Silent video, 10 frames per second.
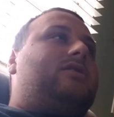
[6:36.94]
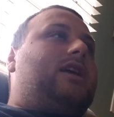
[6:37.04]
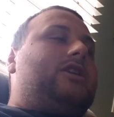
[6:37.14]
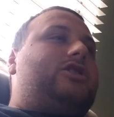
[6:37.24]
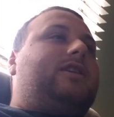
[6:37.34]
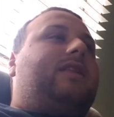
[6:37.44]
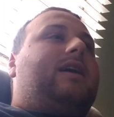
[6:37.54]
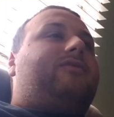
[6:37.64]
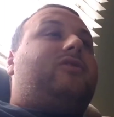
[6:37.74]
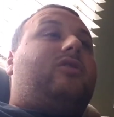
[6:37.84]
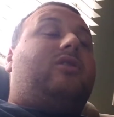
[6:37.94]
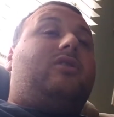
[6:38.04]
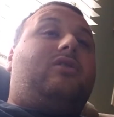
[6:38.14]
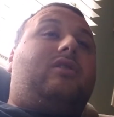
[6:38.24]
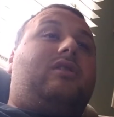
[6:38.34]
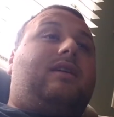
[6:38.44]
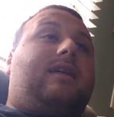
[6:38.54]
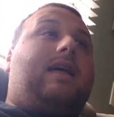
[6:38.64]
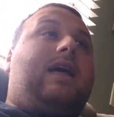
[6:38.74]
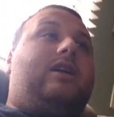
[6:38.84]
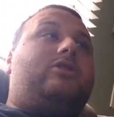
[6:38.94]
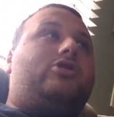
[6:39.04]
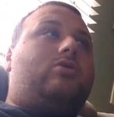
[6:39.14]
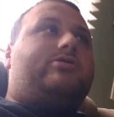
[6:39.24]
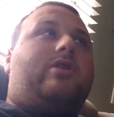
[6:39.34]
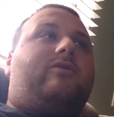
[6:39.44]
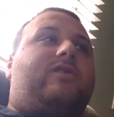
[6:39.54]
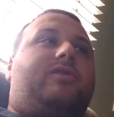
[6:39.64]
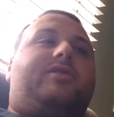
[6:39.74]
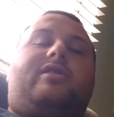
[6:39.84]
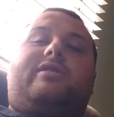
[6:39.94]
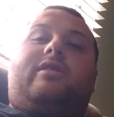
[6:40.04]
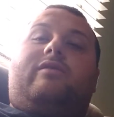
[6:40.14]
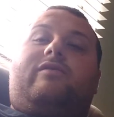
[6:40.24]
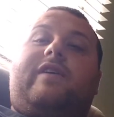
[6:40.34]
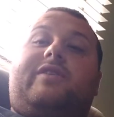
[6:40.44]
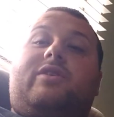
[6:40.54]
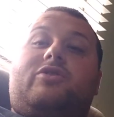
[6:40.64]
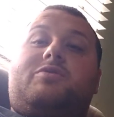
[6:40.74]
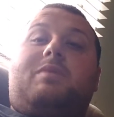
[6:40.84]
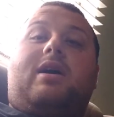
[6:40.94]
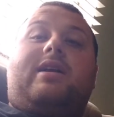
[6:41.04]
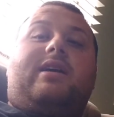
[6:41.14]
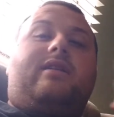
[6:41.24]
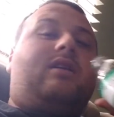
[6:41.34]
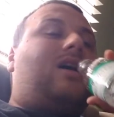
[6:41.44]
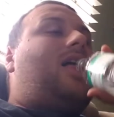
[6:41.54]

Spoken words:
then she left and JoJo filled her spot in